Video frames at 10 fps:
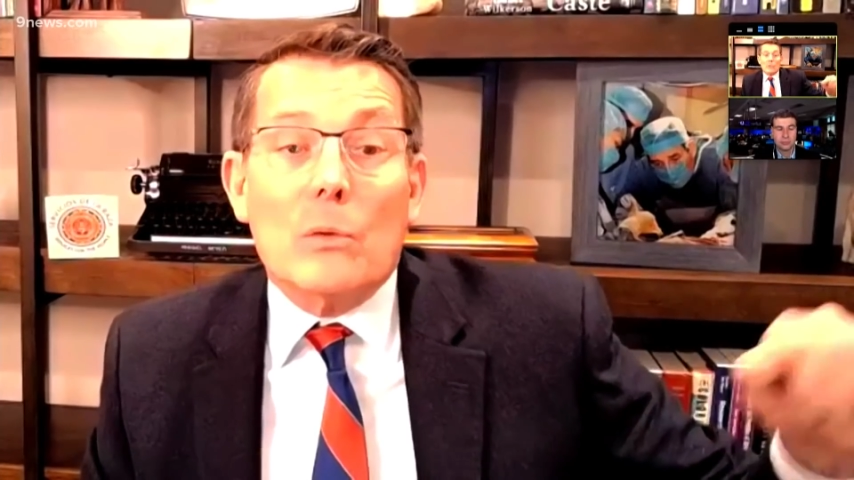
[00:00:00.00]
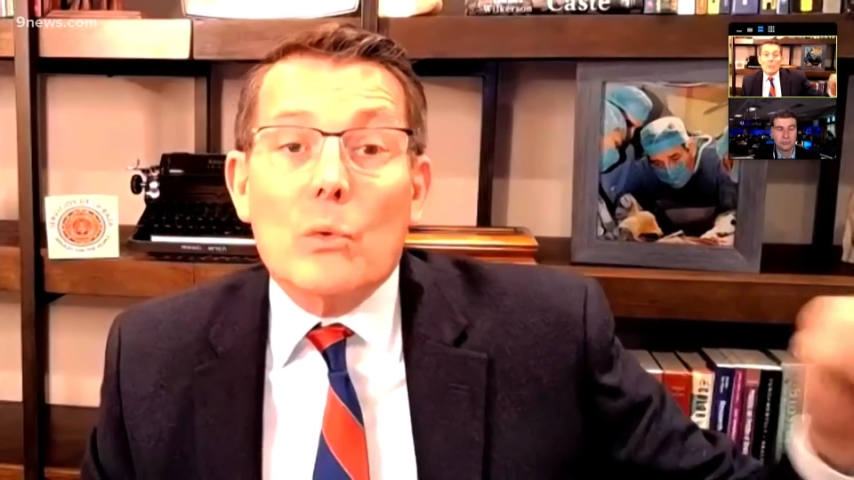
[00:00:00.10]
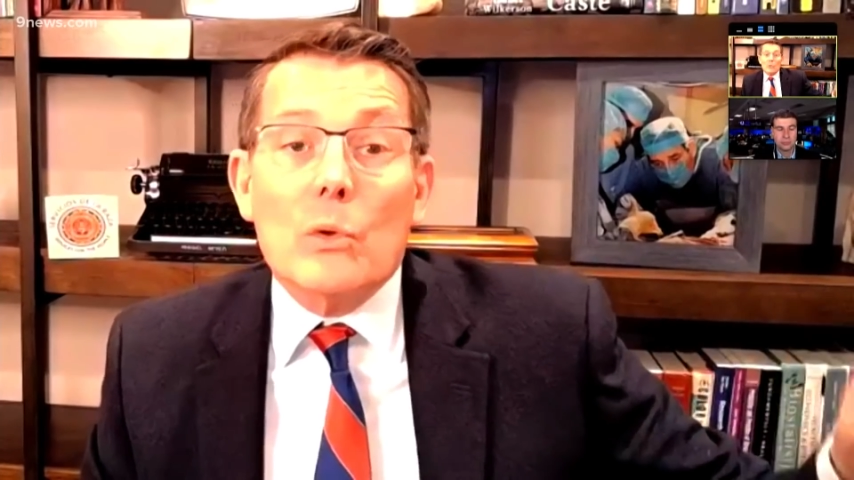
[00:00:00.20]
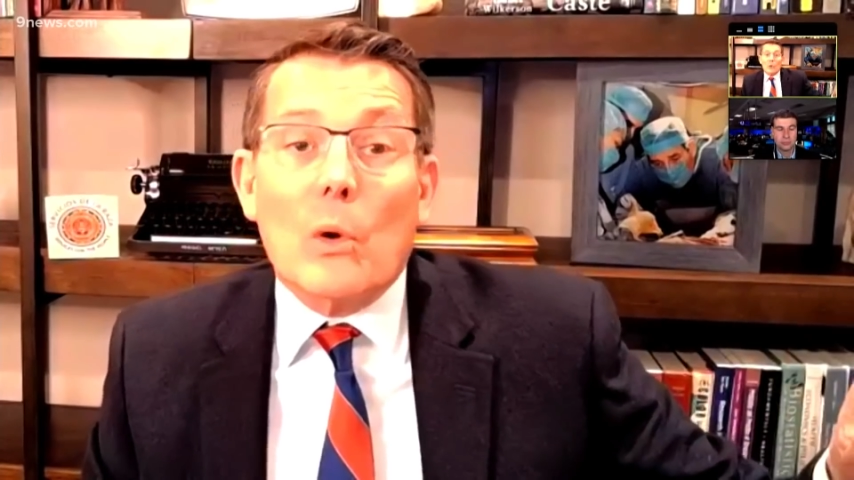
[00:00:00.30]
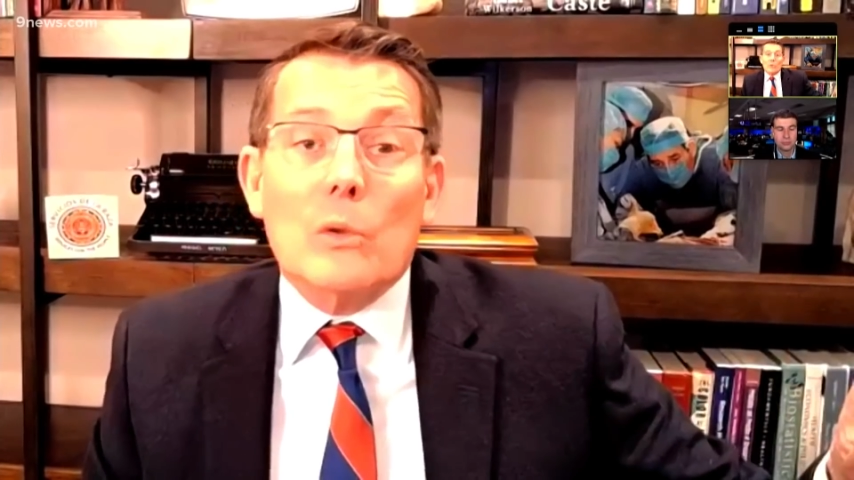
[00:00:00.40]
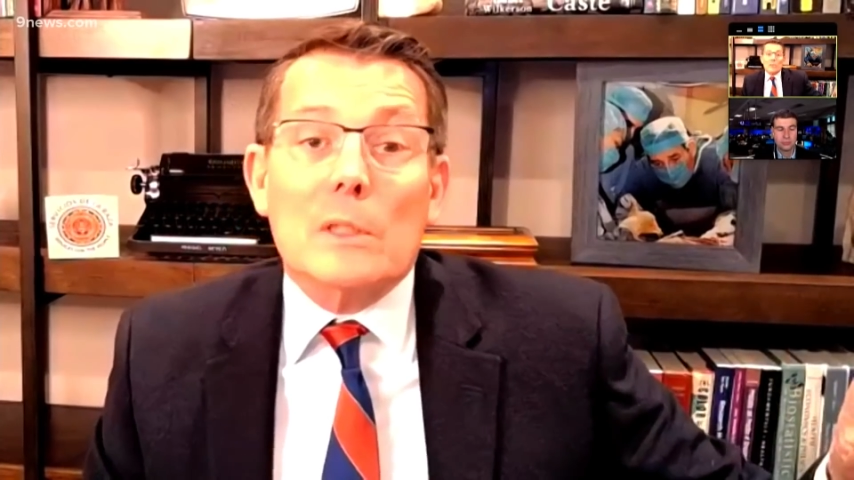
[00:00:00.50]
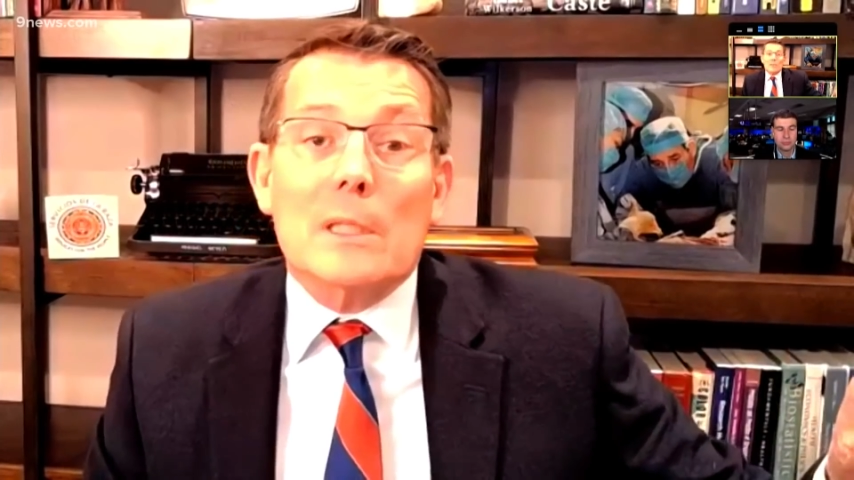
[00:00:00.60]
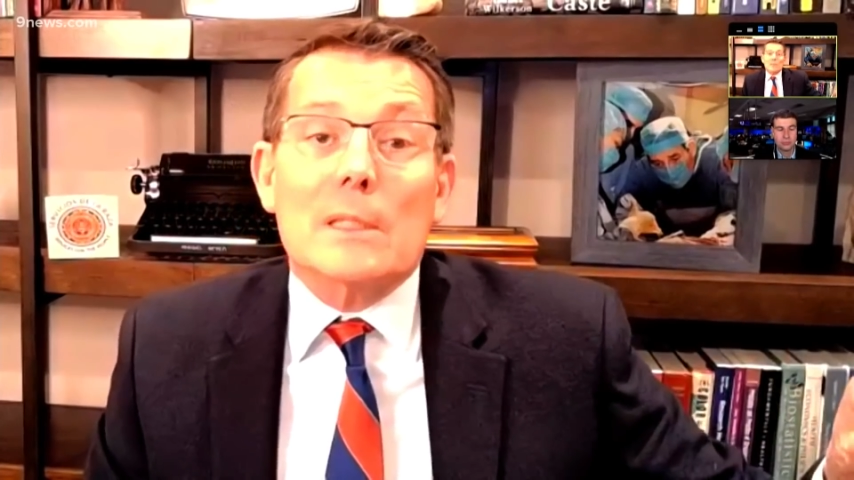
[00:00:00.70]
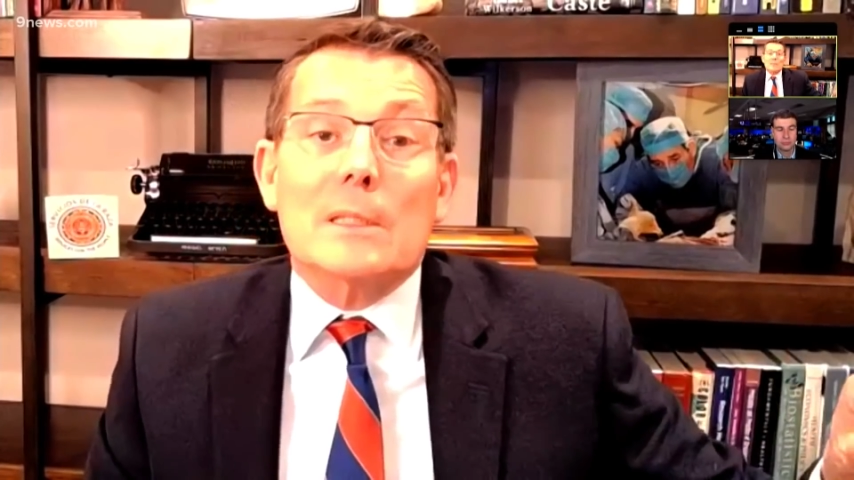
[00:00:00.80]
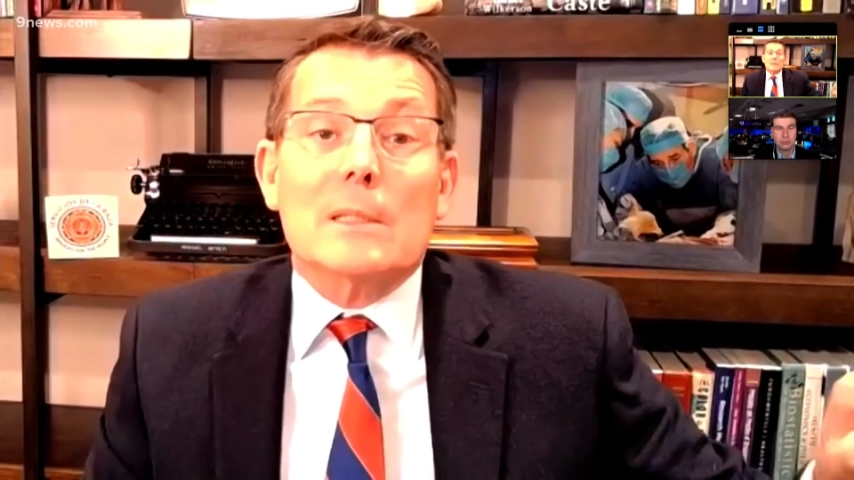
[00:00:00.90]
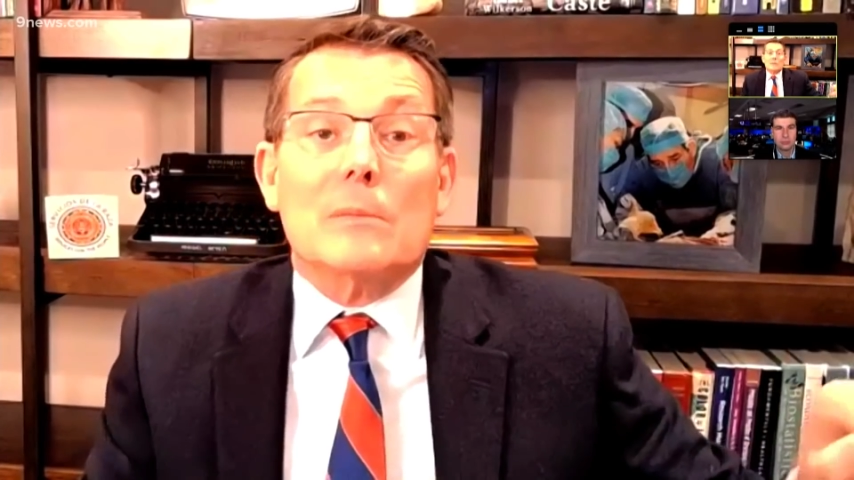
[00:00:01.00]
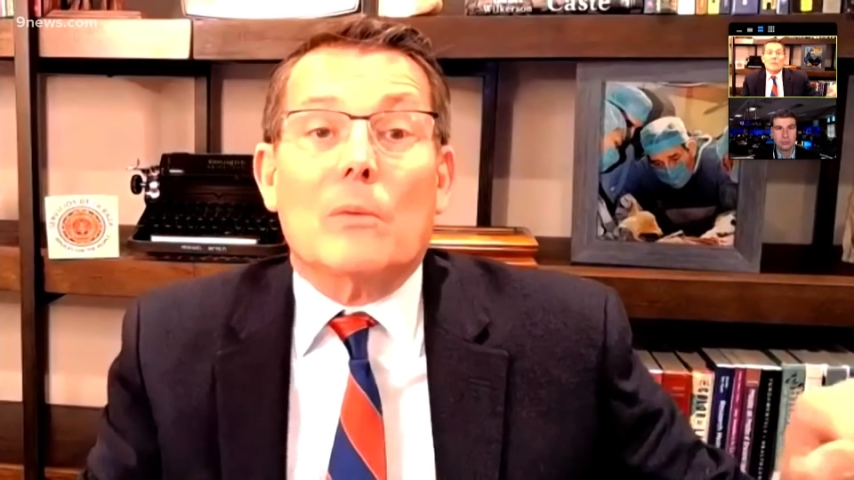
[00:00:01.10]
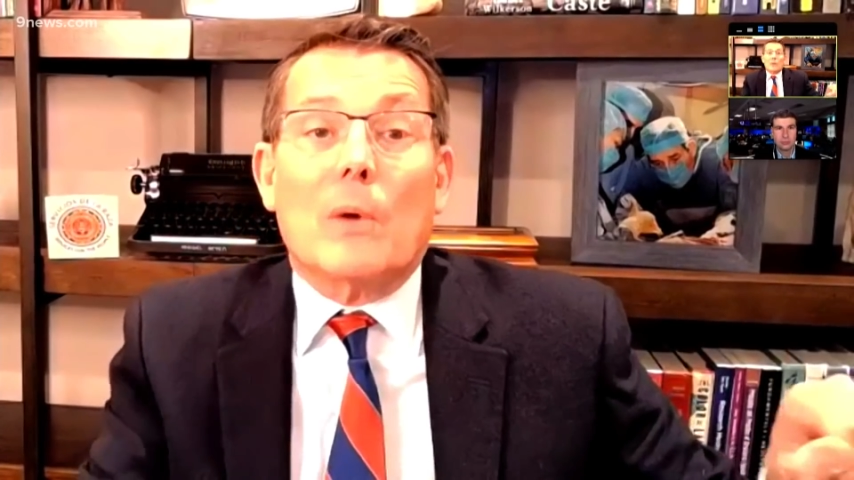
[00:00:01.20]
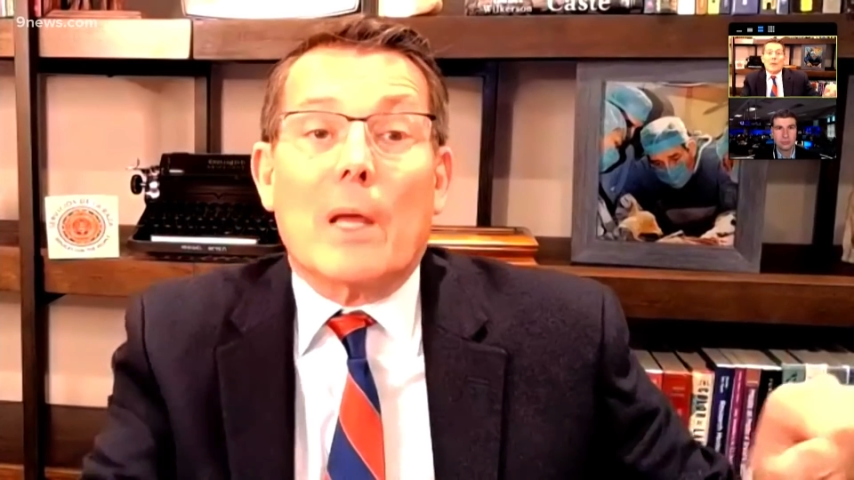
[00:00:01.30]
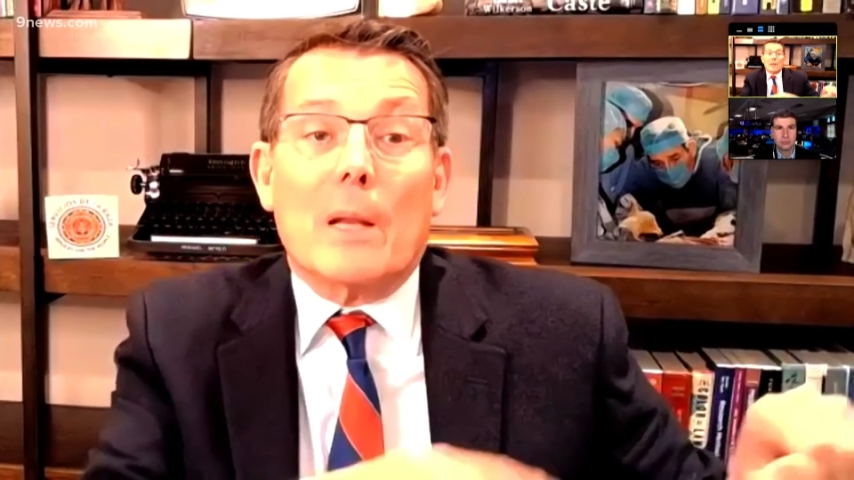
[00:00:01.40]
two doses
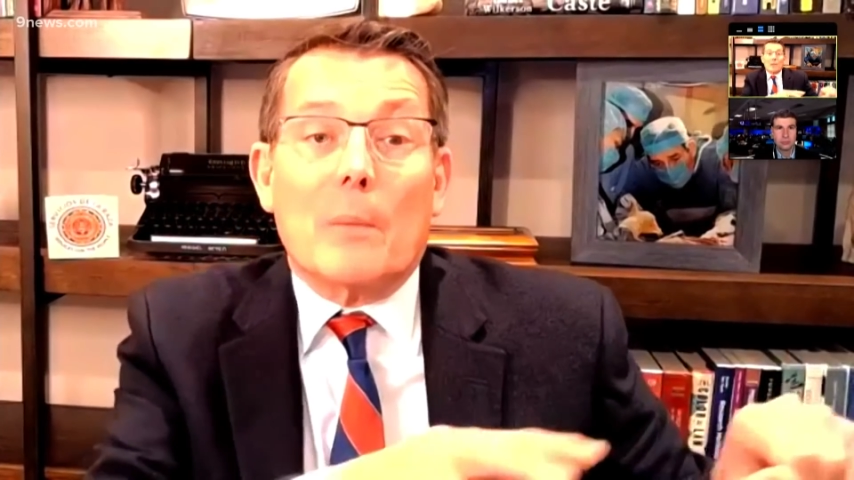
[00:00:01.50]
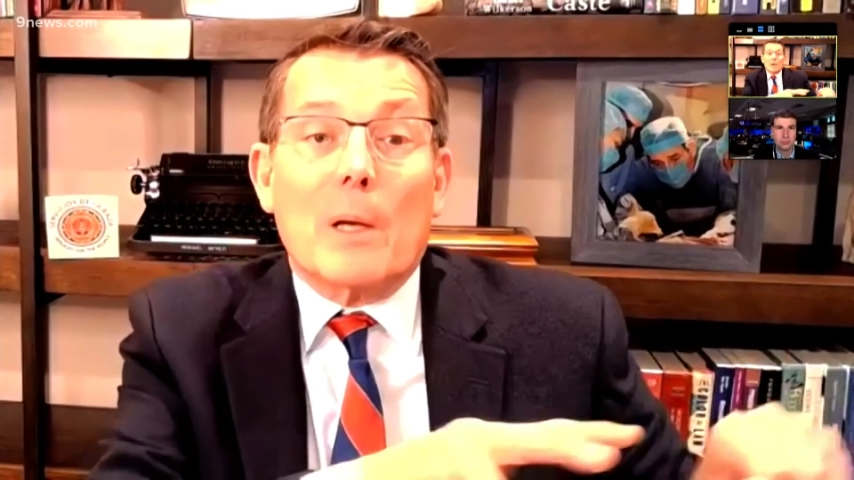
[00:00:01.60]
had